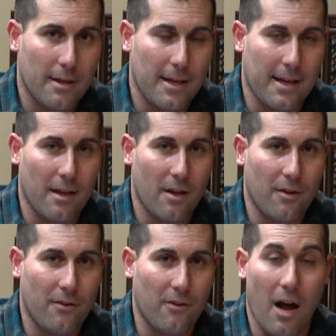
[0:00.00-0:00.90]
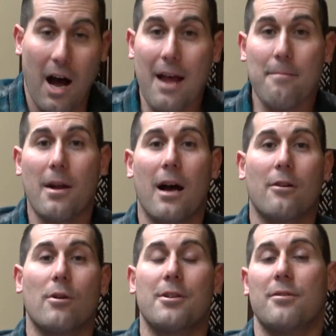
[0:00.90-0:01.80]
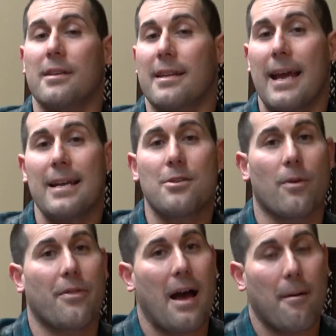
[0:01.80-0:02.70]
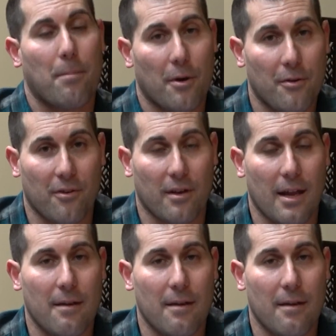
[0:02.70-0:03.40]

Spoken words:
is I'm not going to engage with that person,